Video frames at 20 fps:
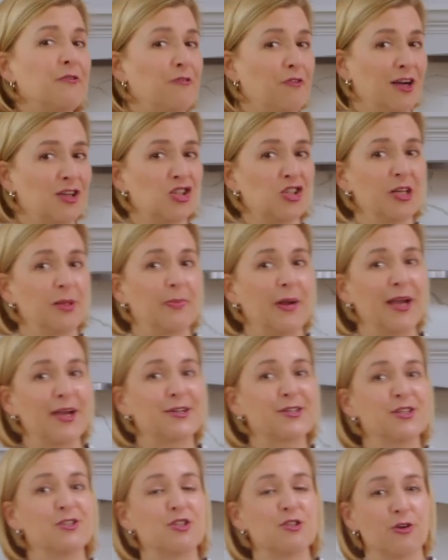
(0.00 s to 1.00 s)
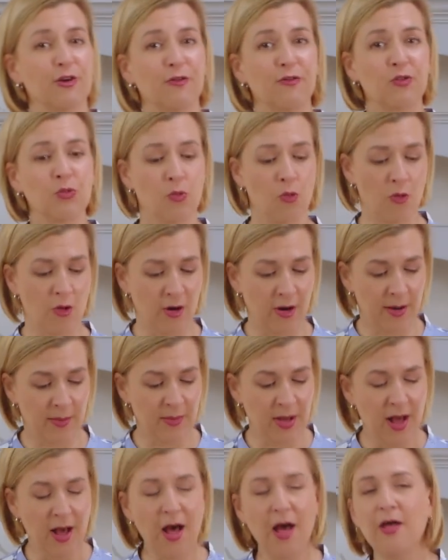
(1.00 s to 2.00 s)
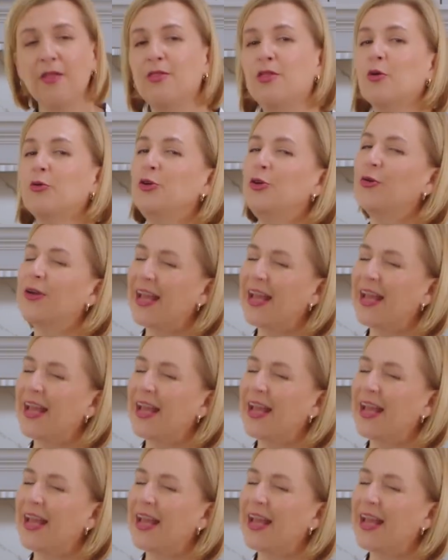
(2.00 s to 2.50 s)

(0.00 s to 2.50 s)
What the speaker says: freshly baked and served warm, though you